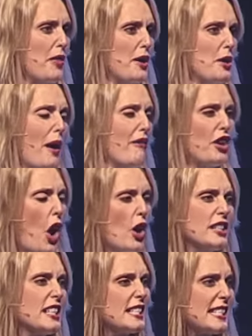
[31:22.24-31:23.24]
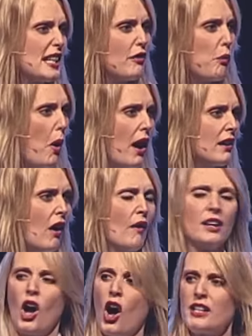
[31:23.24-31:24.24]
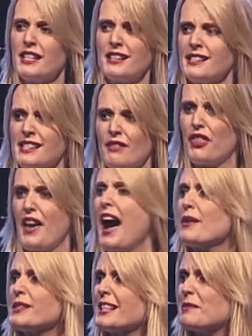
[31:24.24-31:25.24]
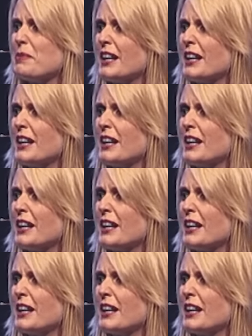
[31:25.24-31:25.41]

whether you have an audience of one or an audience of 1,000,